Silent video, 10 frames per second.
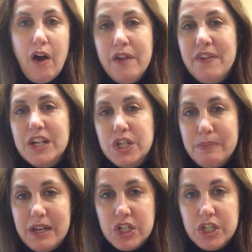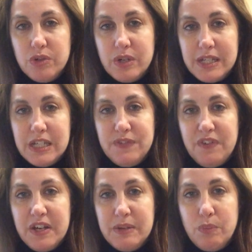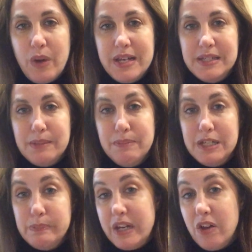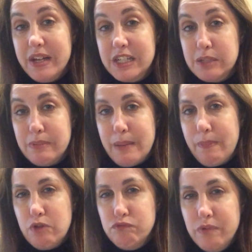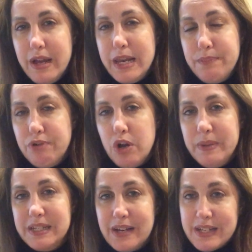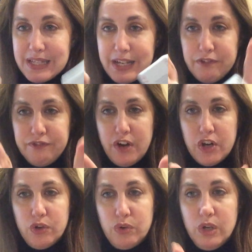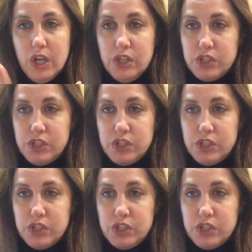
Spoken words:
I've actually managed to identify when somebody's been lying to me by really probing down. It's like a funnel.